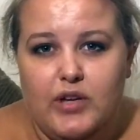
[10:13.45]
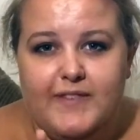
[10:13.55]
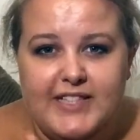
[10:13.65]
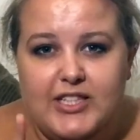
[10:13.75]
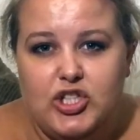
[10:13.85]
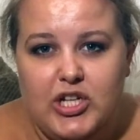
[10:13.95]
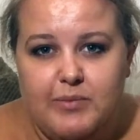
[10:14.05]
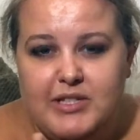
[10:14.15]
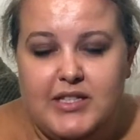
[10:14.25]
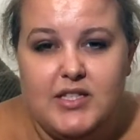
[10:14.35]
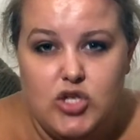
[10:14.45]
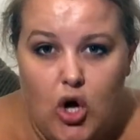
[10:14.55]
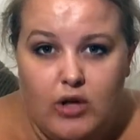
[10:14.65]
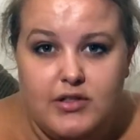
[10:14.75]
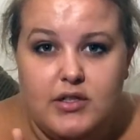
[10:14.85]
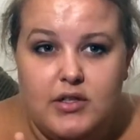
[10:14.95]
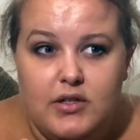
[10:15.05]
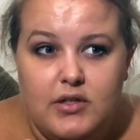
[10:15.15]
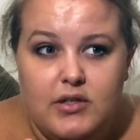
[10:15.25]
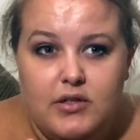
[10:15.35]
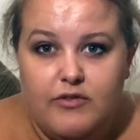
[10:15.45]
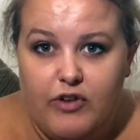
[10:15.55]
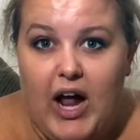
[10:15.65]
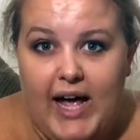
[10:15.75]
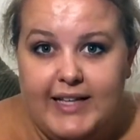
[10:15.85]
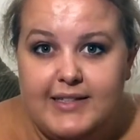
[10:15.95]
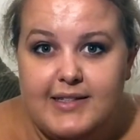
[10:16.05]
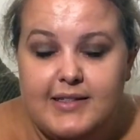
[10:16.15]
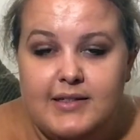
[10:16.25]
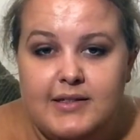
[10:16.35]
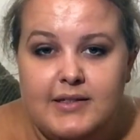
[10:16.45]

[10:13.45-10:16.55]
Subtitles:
if it says chips, it's not fries,